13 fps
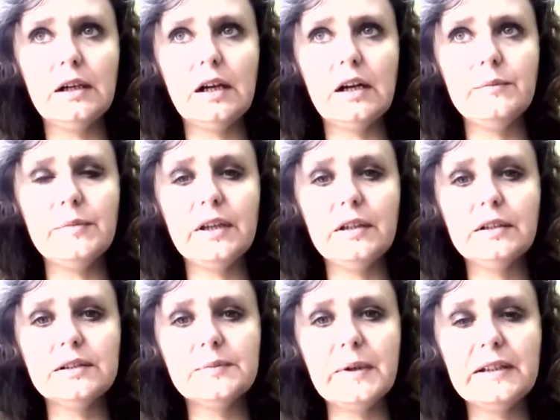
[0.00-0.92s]
I'll
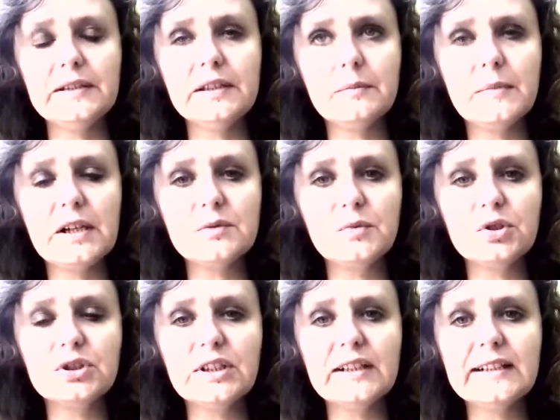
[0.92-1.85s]
be spending much
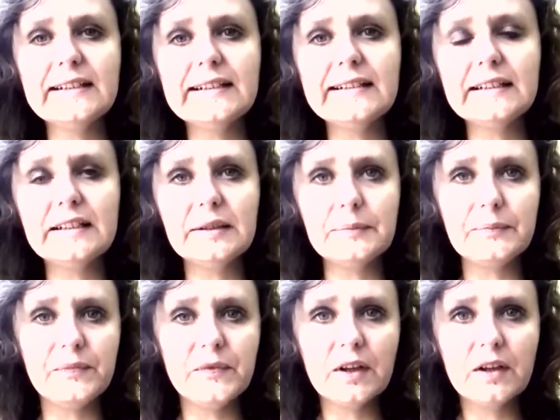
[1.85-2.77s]
more time
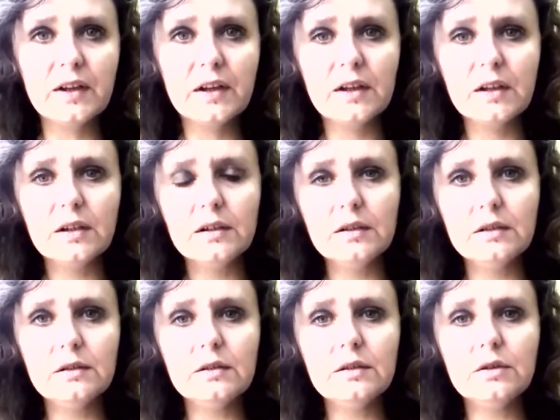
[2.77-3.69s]

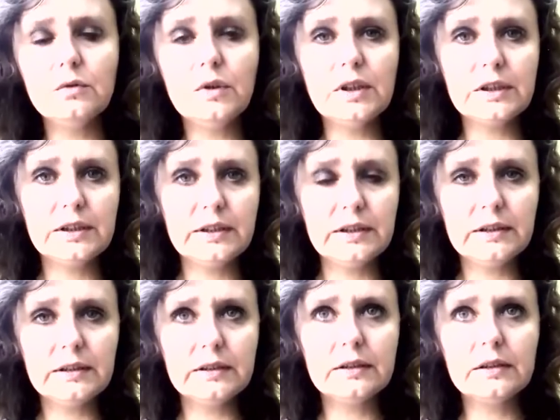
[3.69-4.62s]

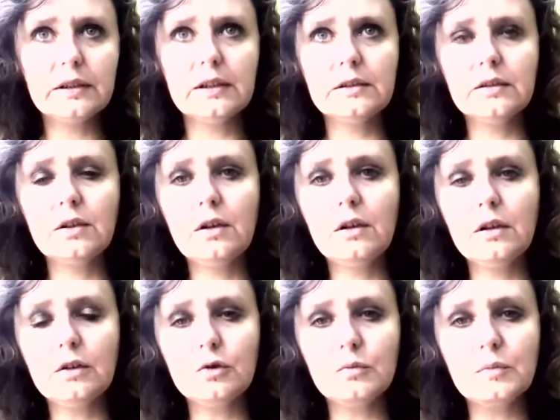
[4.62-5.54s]
working at
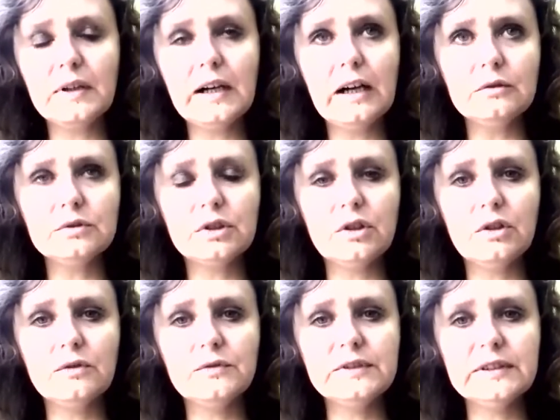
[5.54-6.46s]
home out
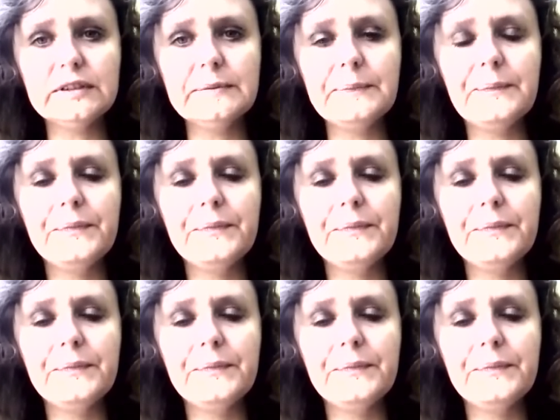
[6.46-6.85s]
of the